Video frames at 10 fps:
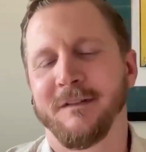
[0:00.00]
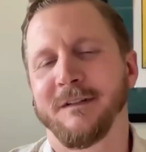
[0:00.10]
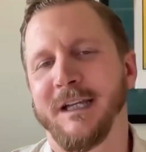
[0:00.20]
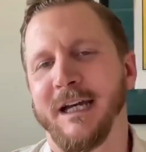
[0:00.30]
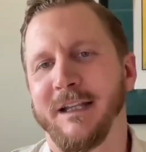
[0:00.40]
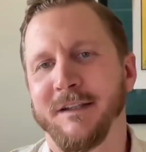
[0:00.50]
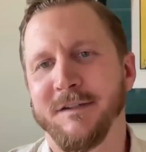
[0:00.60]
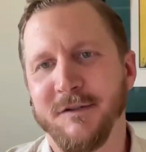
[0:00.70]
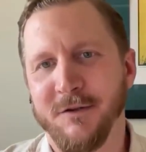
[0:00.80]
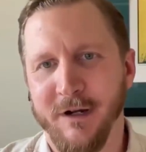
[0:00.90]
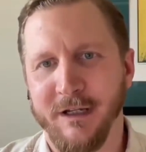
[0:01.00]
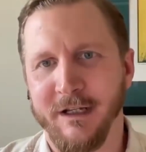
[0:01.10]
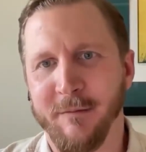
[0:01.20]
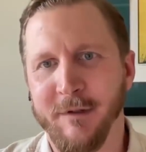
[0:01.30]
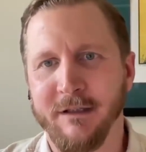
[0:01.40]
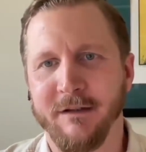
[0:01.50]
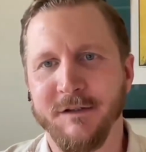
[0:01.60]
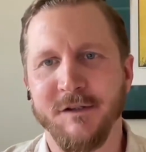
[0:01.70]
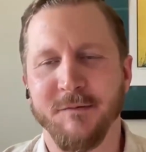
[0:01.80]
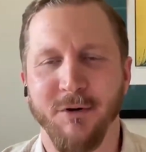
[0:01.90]
Yeah, this is great. And I mean,
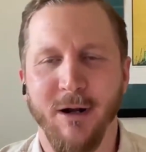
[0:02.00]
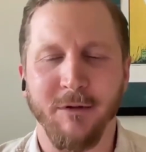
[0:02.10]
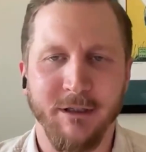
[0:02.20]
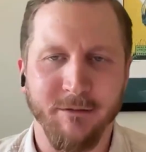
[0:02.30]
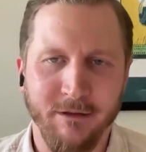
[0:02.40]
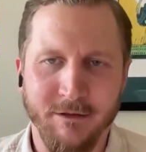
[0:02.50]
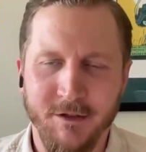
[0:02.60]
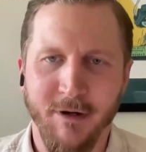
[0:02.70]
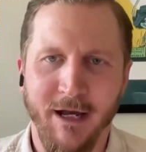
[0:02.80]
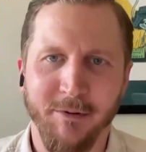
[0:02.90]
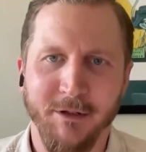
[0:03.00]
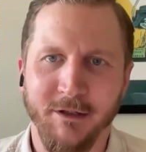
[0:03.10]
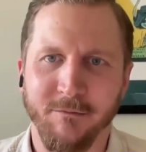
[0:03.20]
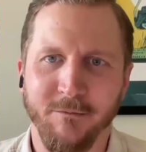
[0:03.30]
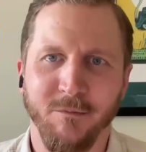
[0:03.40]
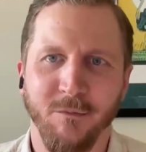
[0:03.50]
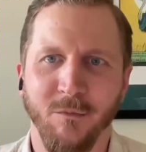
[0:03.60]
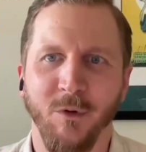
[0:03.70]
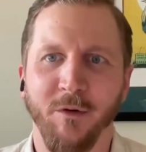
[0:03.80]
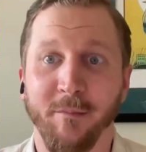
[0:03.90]
this is probably, at least in my opinion,
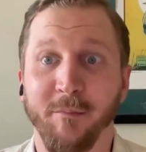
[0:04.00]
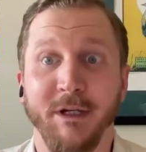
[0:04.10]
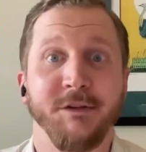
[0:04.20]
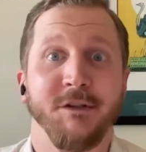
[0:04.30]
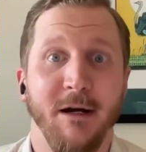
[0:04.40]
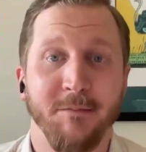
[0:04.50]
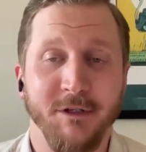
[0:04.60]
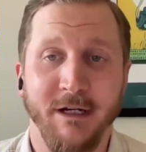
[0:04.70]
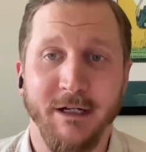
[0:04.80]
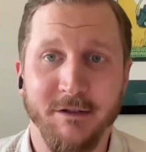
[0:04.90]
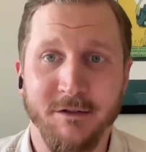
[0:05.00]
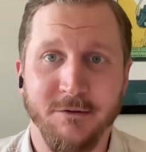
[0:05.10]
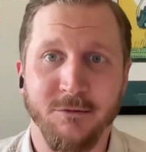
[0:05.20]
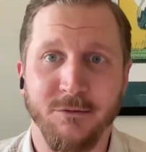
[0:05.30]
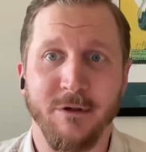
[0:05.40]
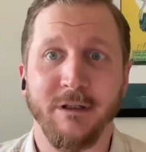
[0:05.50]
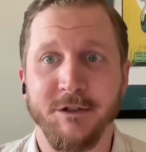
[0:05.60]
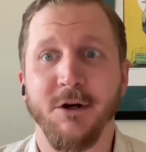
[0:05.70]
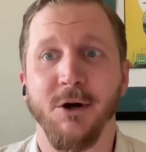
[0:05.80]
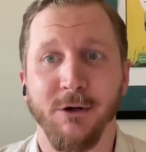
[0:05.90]
one of the biggest upsides to at
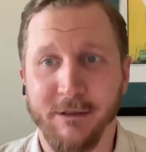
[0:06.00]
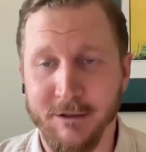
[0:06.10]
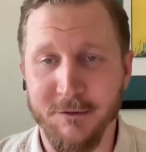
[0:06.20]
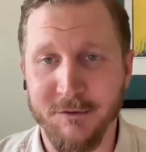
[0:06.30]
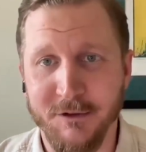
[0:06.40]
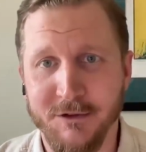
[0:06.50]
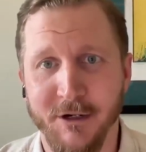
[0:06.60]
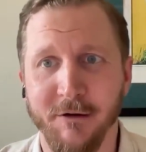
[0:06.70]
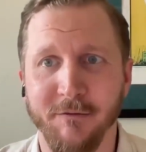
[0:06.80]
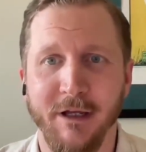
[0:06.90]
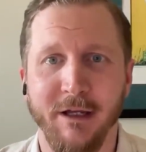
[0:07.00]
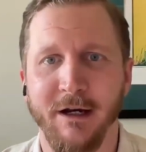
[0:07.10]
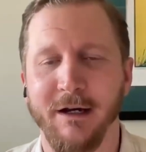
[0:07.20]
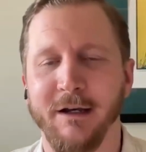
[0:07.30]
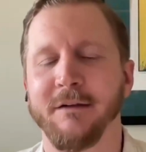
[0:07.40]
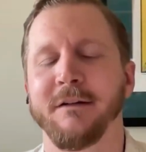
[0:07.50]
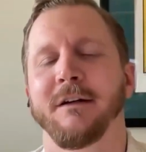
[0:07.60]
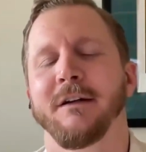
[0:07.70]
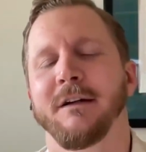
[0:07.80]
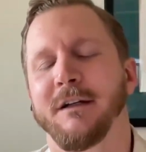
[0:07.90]
least currently using generative AI
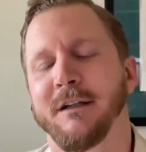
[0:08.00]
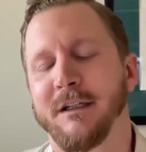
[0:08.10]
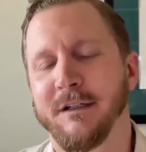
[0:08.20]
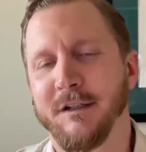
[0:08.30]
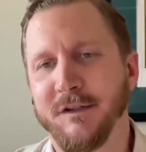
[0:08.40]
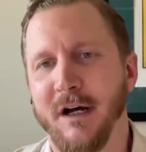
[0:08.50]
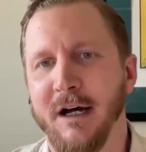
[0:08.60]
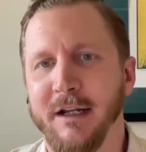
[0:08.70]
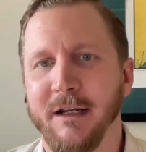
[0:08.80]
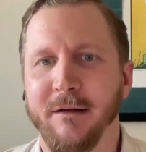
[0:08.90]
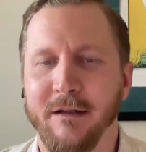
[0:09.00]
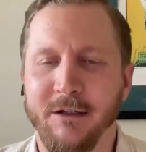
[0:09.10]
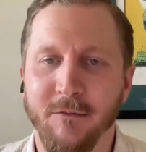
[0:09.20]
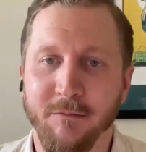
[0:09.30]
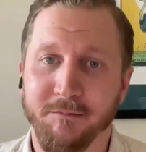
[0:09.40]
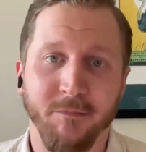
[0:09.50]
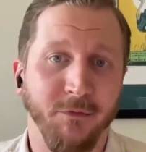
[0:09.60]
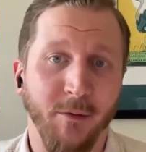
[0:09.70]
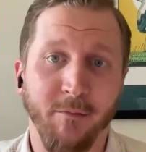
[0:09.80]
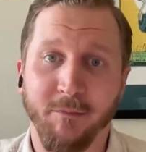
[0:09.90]
in design. And,
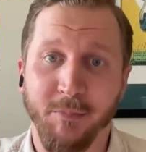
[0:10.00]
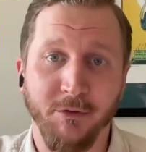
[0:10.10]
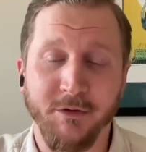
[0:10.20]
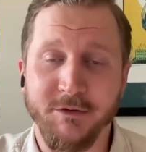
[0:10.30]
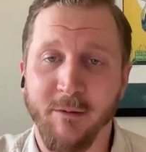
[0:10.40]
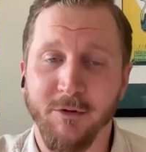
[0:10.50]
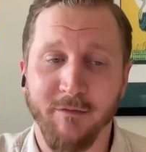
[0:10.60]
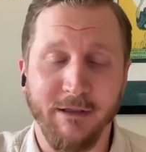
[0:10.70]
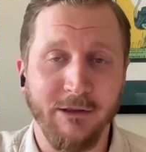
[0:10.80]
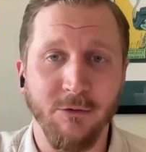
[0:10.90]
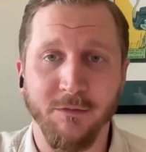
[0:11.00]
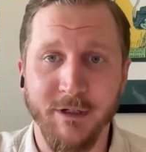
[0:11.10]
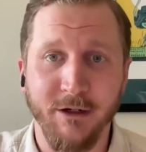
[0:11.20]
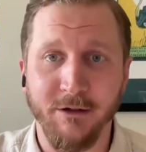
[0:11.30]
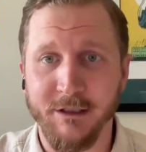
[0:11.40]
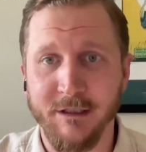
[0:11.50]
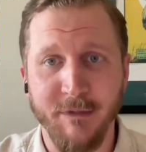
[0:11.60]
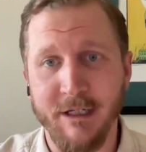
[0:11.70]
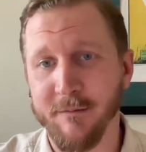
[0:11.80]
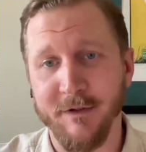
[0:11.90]
from both the standpoint of like low fidelity,
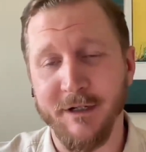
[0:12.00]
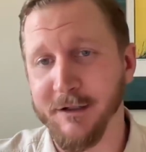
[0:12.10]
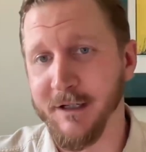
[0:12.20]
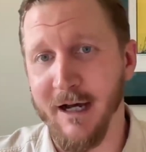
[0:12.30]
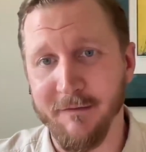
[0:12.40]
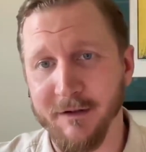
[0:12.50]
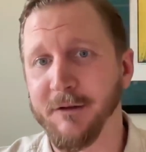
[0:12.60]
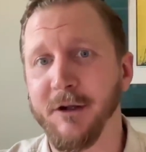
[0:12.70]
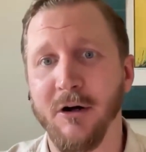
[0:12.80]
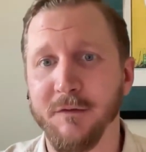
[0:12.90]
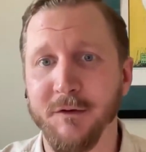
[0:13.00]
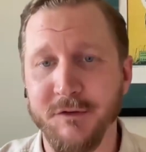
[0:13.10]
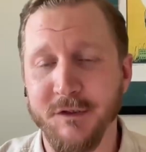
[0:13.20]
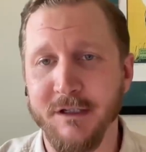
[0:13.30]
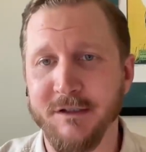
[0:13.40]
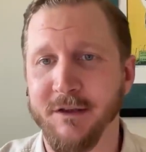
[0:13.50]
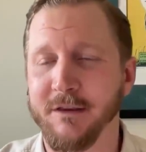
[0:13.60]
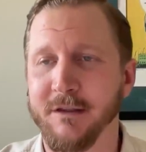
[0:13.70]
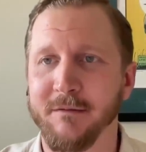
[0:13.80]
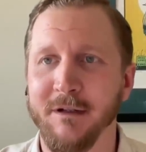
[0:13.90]
medium fidelity, high fidelity, all those things, I
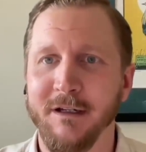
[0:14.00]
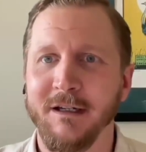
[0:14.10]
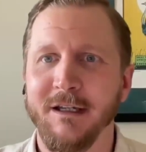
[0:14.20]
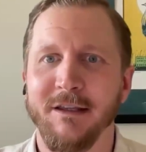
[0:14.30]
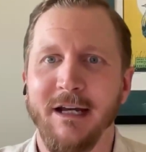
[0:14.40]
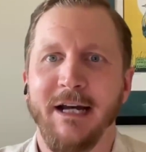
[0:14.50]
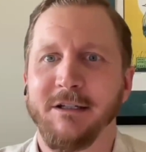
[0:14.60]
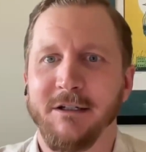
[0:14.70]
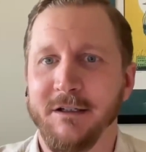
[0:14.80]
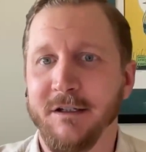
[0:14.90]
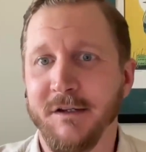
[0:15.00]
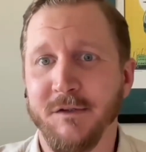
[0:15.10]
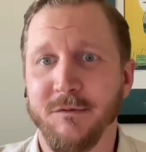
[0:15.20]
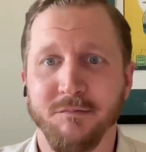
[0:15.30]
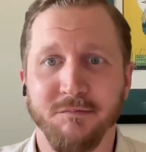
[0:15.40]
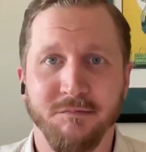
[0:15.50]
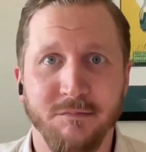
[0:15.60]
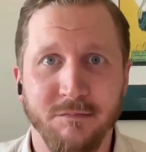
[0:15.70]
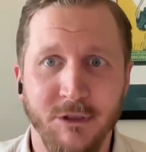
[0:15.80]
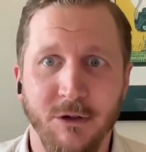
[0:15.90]
think the idea is,
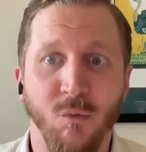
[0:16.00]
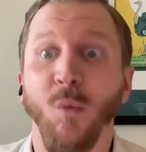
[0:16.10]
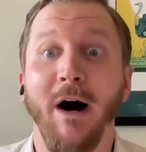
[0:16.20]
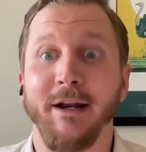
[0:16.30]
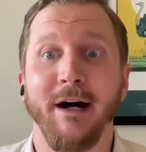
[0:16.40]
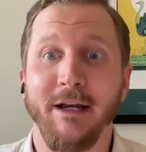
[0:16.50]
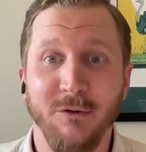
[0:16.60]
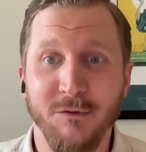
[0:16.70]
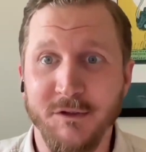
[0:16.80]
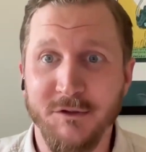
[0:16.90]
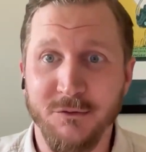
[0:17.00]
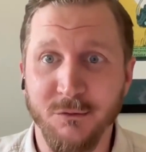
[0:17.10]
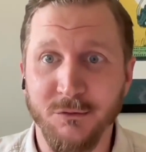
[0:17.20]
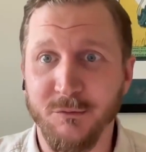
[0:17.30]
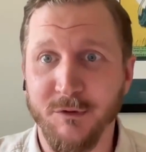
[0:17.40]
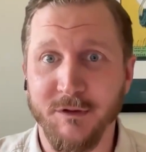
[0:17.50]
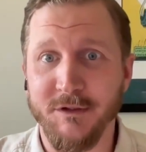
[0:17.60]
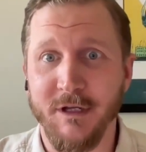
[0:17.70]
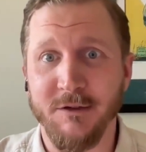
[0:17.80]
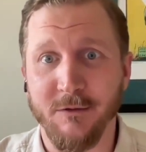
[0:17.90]
why not use these tools when the
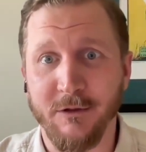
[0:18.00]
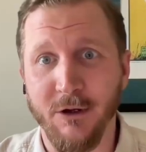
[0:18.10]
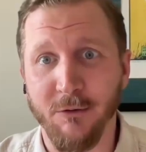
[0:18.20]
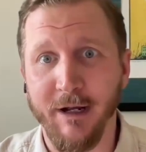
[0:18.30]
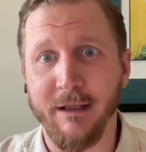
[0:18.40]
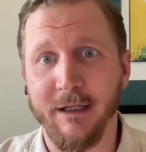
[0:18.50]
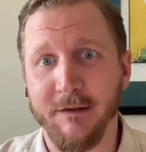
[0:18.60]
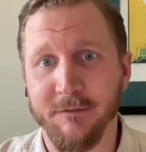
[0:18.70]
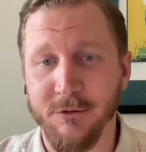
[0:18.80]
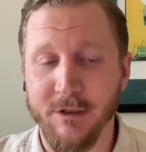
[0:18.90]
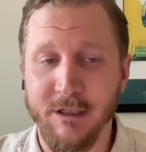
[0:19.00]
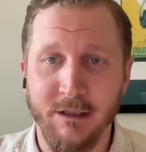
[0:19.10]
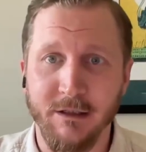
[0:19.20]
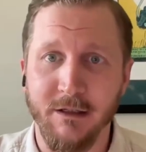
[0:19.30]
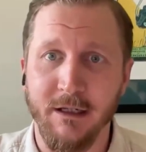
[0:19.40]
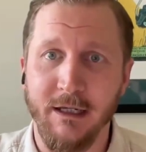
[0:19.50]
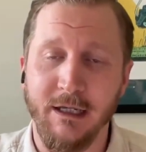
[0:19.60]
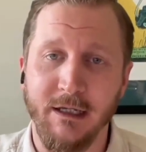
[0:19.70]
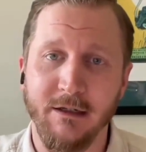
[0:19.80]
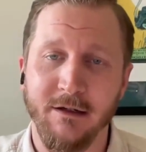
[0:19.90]
stakes are low, right? Like if you're in
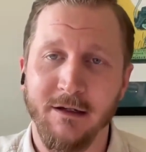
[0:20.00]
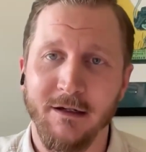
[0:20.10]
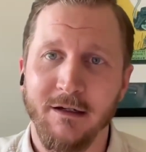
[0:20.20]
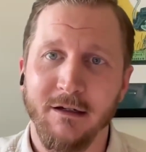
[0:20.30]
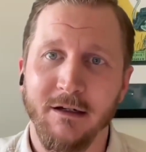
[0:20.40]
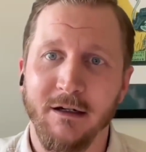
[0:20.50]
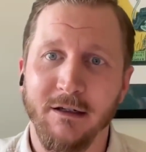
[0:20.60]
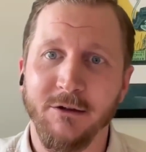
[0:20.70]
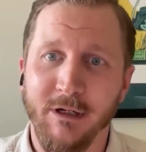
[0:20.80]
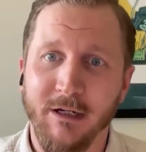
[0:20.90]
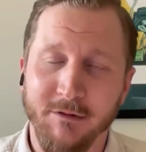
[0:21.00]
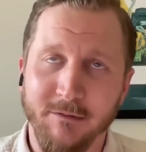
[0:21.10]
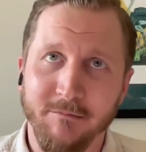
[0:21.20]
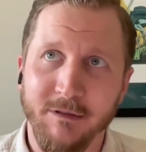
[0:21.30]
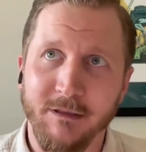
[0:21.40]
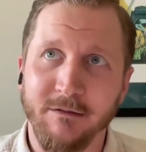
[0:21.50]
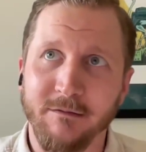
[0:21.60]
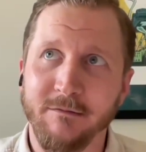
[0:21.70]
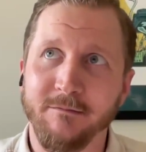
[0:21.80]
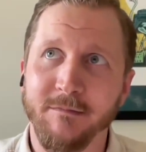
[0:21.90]
a, kind of
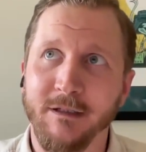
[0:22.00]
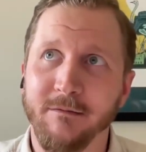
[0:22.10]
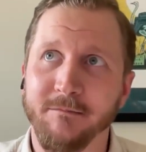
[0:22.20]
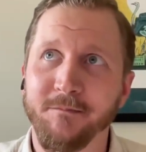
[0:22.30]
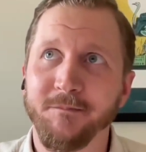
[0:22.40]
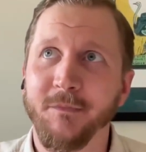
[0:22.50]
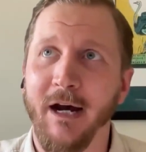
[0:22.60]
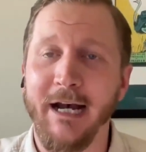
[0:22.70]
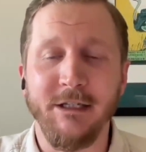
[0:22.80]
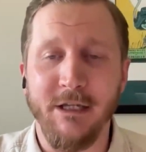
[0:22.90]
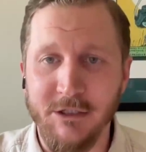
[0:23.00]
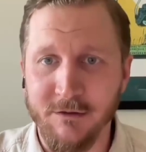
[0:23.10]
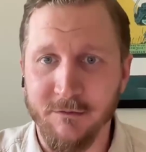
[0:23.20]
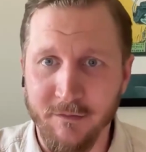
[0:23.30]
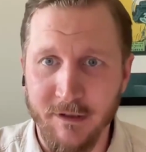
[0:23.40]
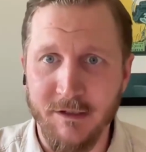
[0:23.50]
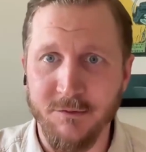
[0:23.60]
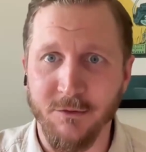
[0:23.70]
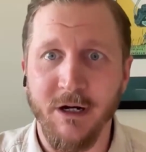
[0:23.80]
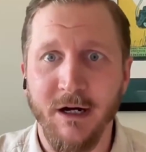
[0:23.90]
a ideation
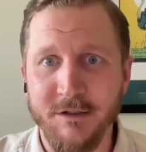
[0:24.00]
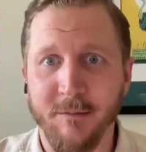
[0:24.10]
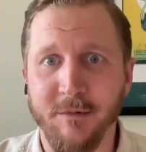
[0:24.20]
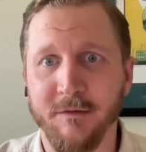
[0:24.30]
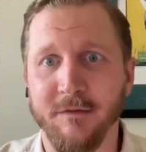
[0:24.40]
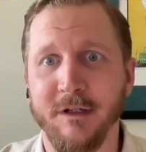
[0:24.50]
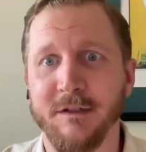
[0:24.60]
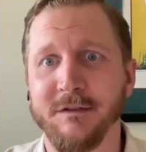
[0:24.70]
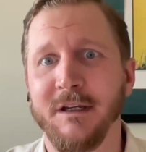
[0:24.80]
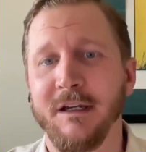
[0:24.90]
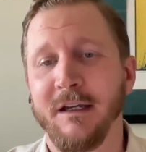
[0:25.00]
phase or a concepting phase,